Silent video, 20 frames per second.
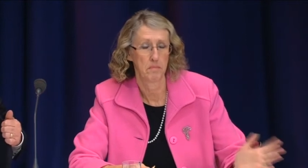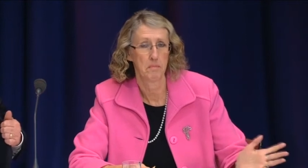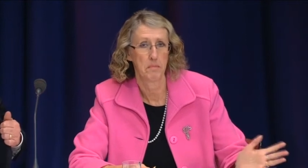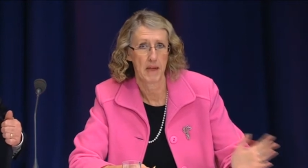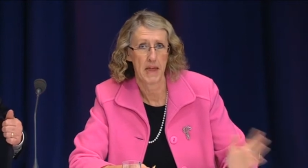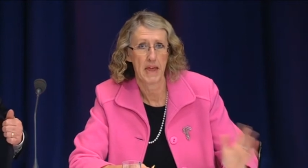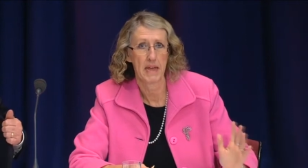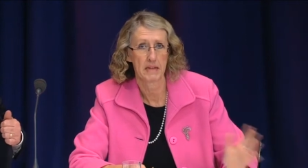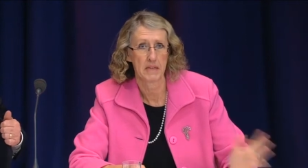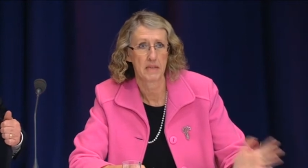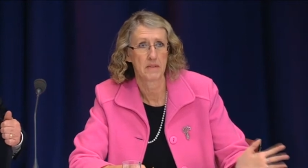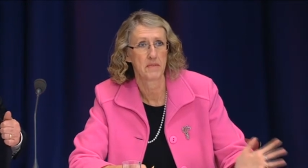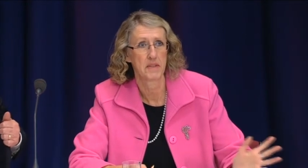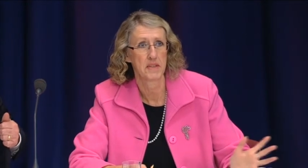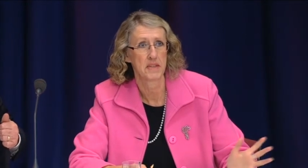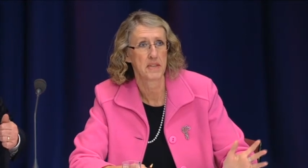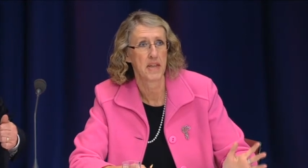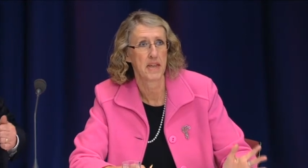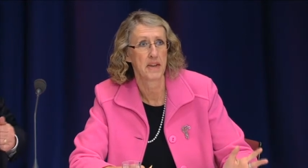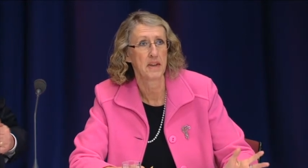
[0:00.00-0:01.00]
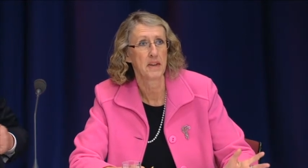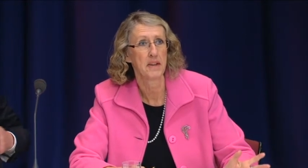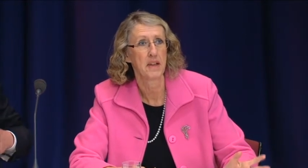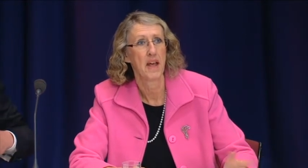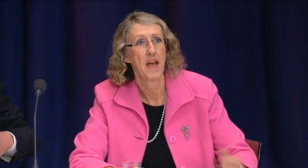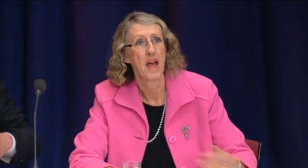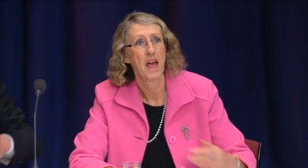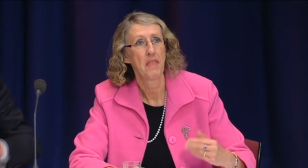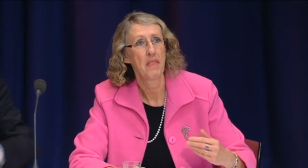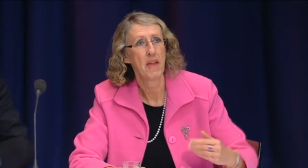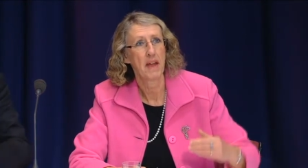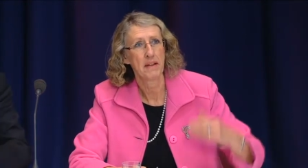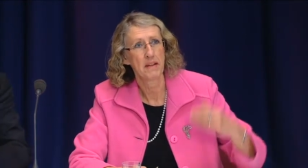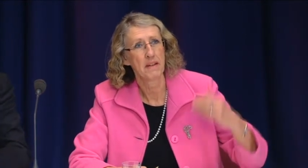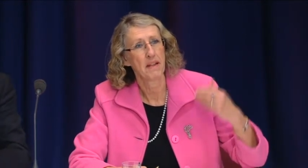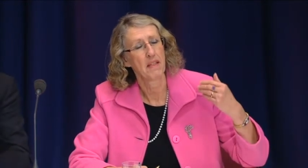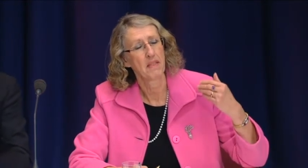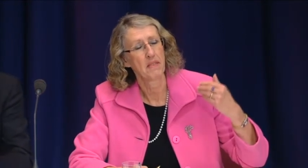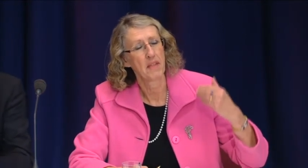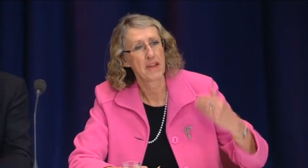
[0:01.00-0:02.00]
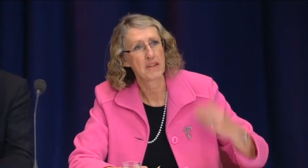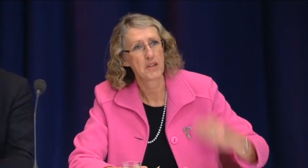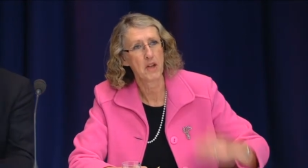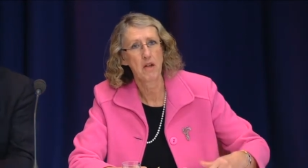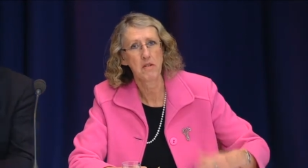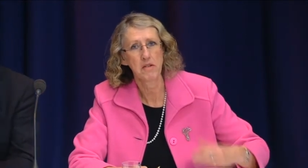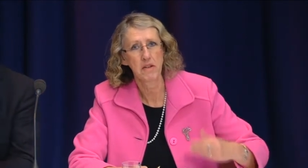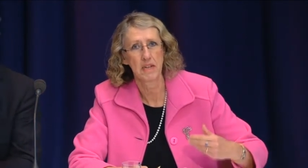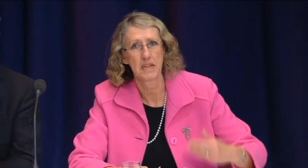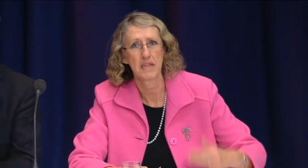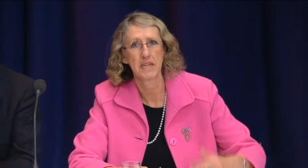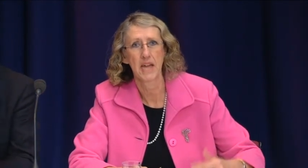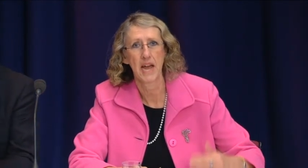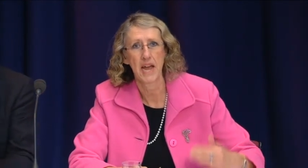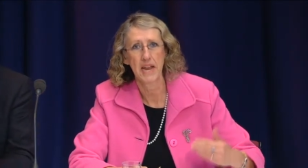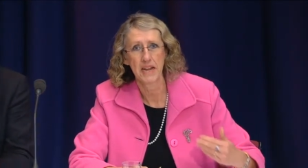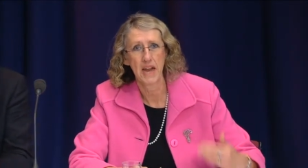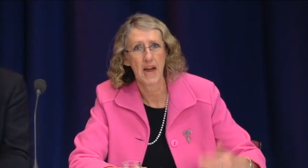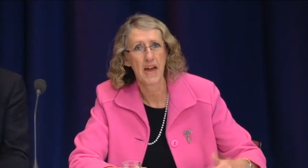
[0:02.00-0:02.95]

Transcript: behest of the Senate that they don't contain